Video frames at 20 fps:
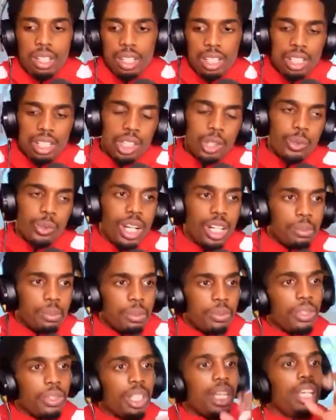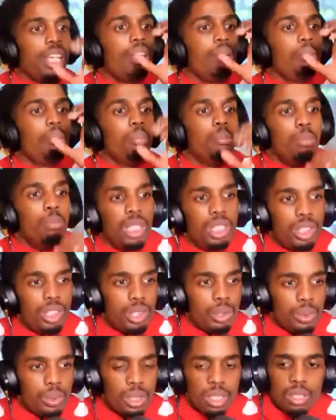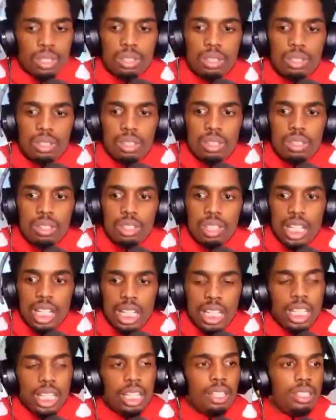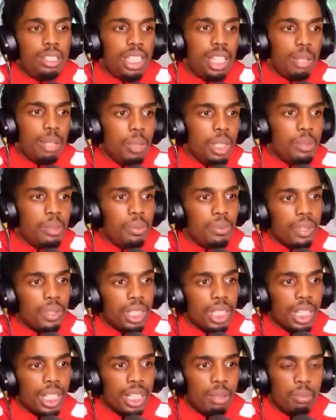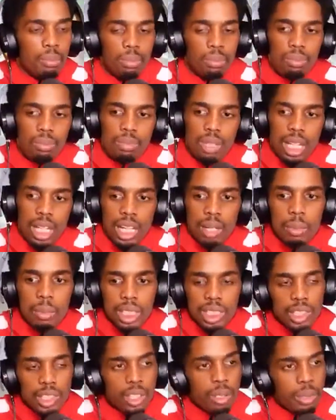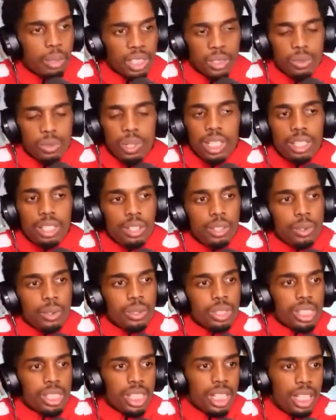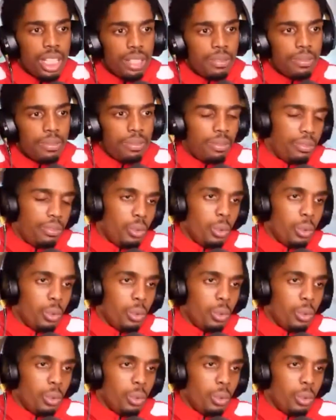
three hours before the game, beet juice. And then 10 minutes before the game, I have my Starbucks right there courtside, four or